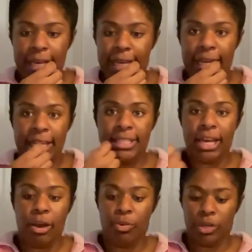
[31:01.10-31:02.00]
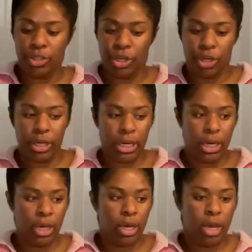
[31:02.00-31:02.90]
and get is our turkey.
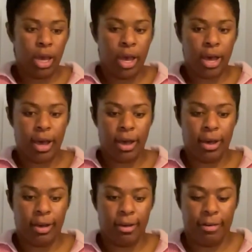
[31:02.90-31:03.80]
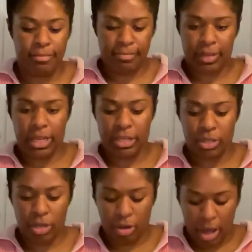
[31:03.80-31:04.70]
And
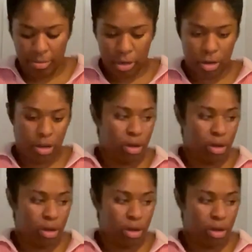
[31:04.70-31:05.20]
so I'm gonna